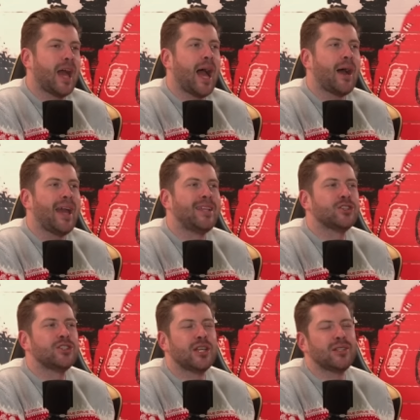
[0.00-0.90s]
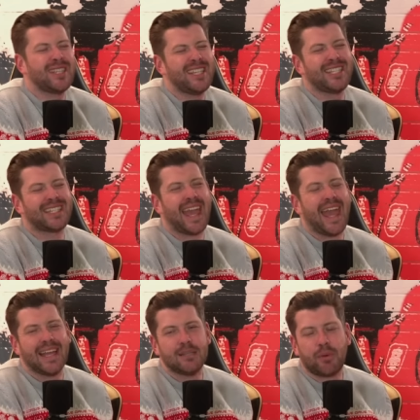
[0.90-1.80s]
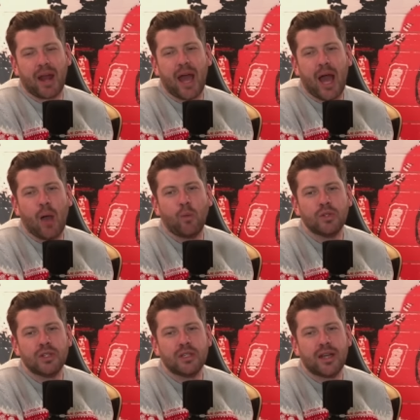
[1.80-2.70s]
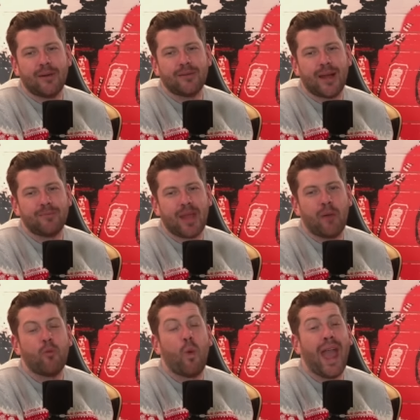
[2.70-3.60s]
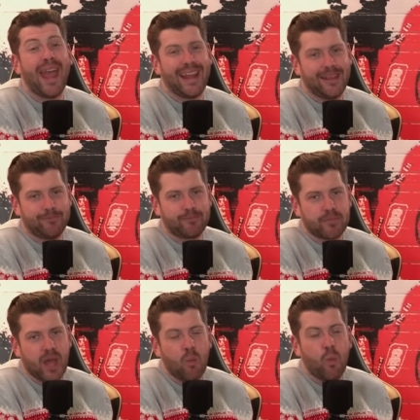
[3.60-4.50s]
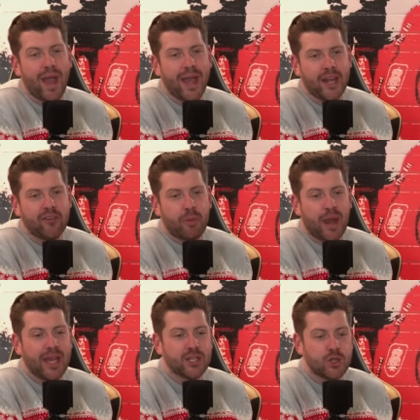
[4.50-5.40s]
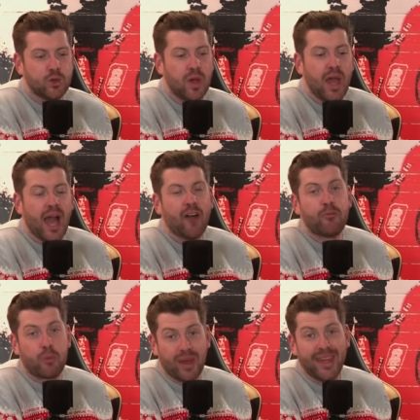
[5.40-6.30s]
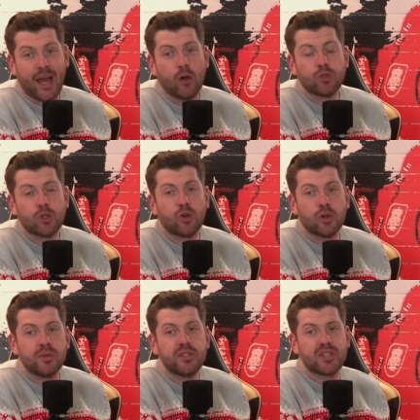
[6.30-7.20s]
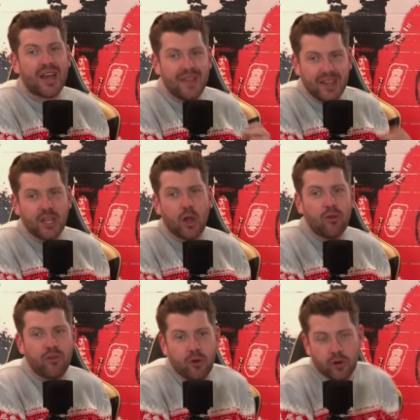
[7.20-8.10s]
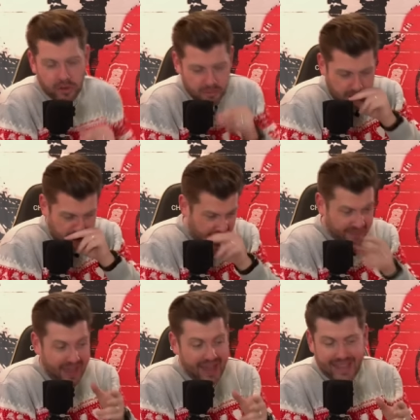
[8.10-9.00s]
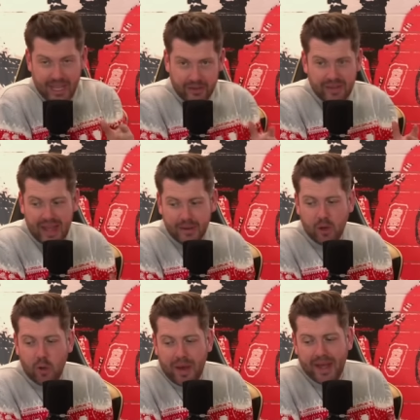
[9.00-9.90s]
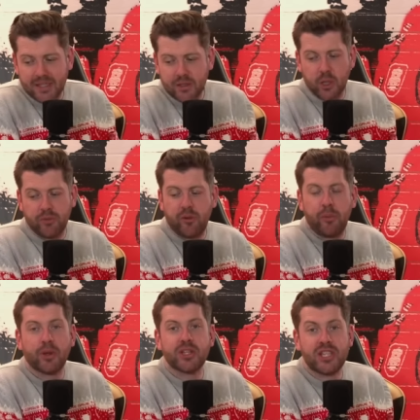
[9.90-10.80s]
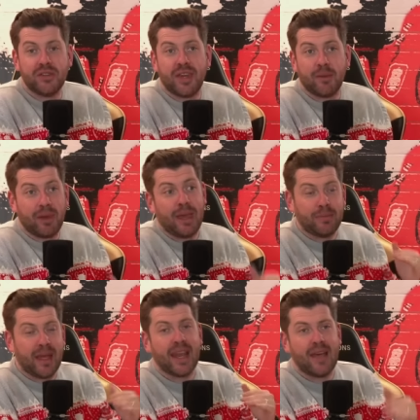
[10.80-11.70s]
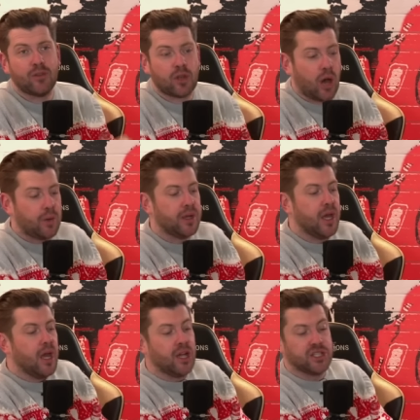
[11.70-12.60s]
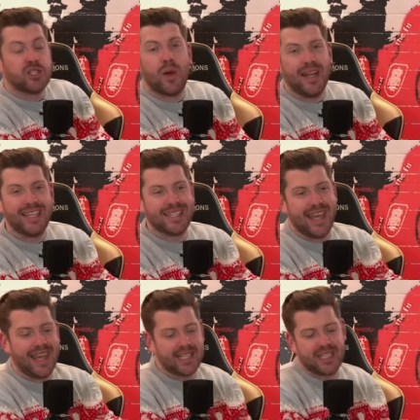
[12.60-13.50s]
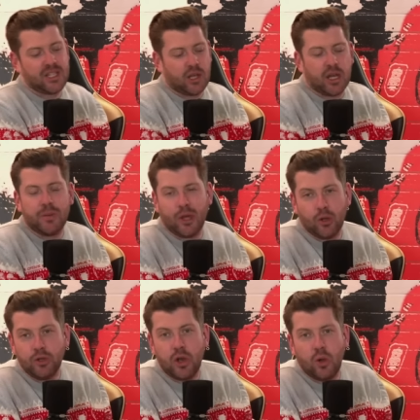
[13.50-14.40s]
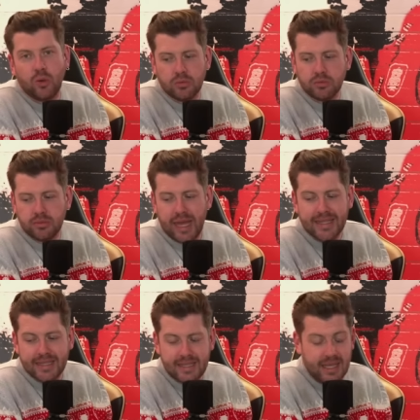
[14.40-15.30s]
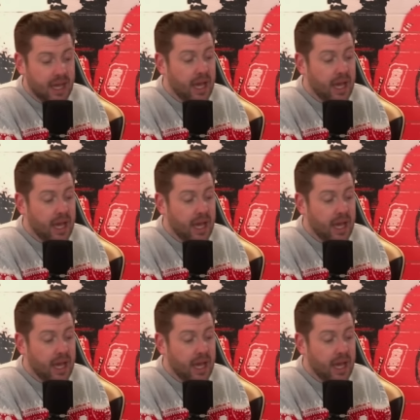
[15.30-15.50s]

I'd say scared, but I'm wary. I'm wary of players who have breakout tournaments and then you go for them. The idea of letting him go back to club football and see if he can keep that level going, because at 26, he's not going to be an unknown entity.